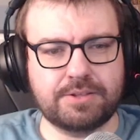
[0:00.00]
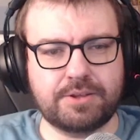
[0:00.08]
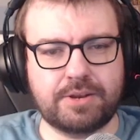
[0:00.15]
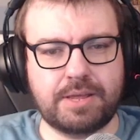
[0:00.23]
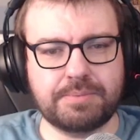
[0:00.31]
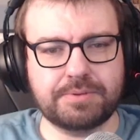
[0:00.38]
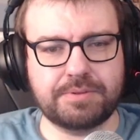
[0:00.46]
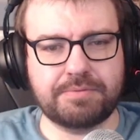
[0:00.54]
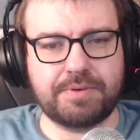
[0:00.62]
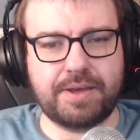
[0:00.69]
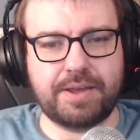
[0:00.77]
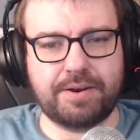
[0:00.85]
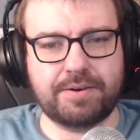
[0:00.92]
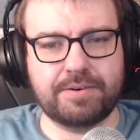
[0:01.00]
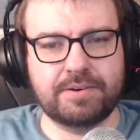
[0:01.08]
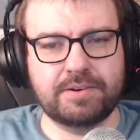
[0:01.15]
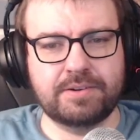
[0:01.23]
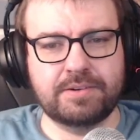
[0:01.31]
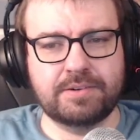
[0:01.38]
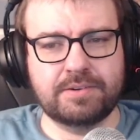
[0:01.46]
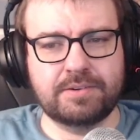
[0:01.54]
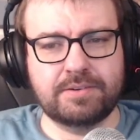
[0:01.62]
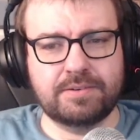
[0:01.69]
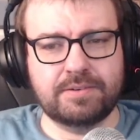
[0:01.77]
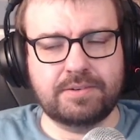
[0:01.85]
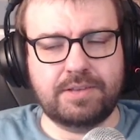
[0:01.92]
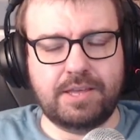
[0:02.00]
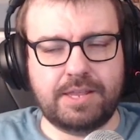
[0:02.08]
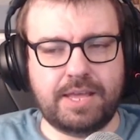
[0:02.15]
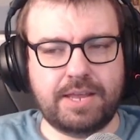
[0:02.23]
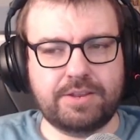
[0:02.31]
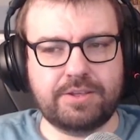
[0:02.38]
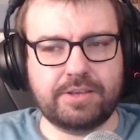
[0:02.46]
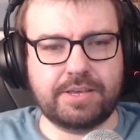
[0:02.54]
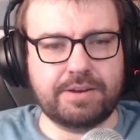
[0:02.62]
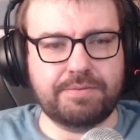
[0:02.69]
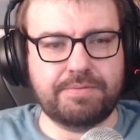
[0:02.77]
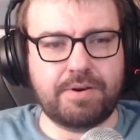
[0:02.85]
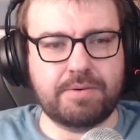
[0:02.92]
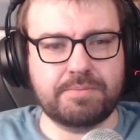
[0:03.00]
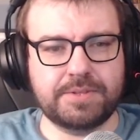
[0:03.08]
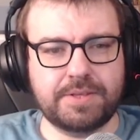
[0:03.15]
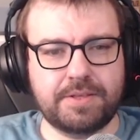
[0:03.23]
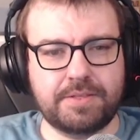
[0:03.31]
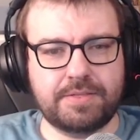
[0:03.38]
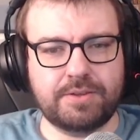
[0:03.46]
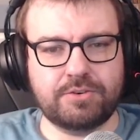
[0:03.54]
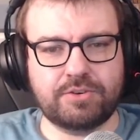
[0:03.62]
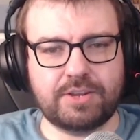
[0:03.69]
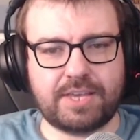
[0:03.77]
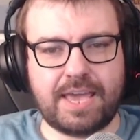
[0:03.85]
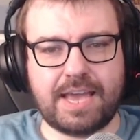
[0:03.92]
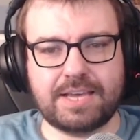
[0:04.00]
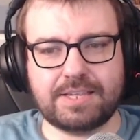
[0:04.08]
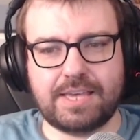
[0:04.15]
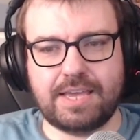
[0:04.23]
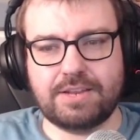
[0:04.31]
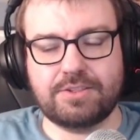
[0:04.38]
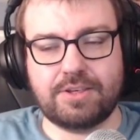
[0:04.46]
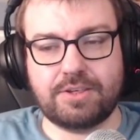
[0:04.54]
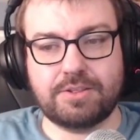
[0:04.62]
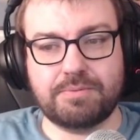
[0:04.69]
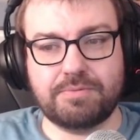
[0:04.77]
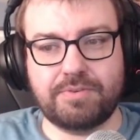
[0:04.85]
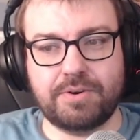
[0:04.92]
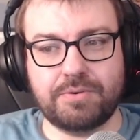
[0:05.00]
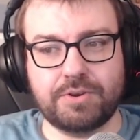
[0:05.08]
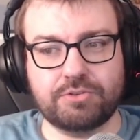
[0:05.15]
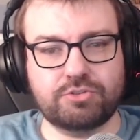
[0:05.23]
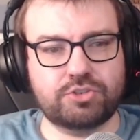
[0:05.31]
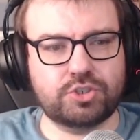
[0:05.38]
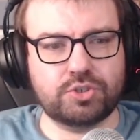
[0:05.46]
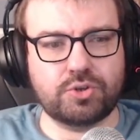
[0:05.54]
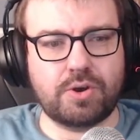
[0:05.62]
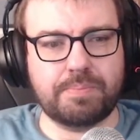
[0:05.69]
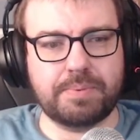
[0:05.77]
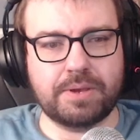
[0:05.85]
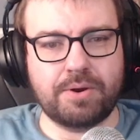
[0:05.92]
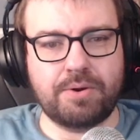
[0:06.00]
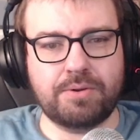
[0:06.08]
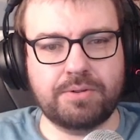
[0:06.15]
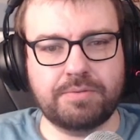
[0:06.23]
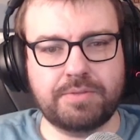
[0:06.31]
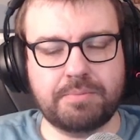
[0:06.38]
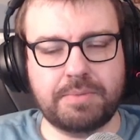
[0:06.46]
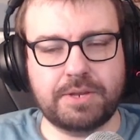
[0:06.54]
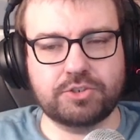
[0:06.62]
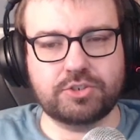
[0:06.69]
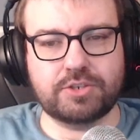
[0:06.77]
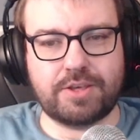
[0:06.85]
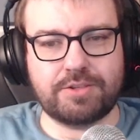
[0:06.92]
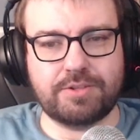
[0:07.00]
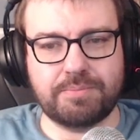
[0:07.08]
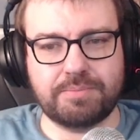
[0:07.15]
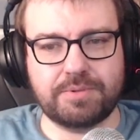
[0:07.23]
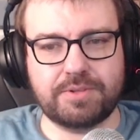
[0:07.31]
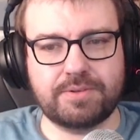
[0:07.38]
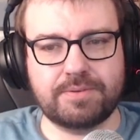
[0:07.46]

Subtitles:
unable to fire, and the ensign confirms that there's a cascade system failure stopping all of their major systems.